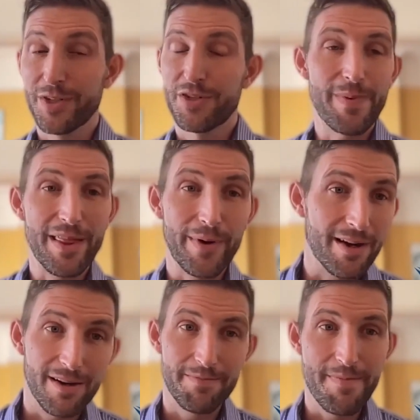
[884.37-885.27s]
which, by the way,
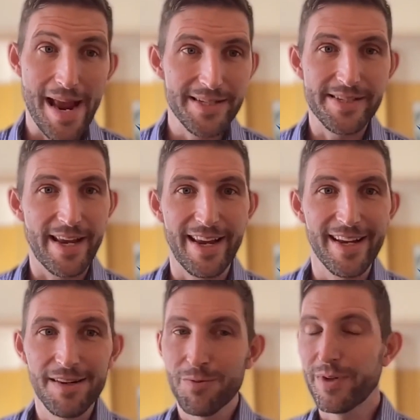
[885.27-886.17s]
are
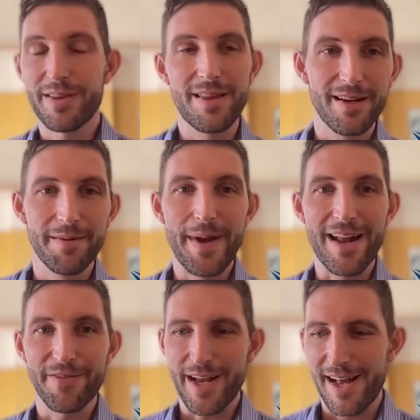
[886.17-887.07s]
amazing with the
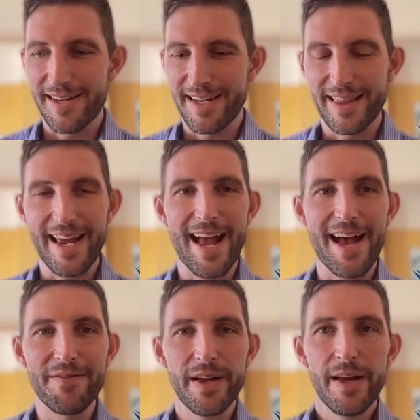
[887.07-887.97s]
amount of content they have.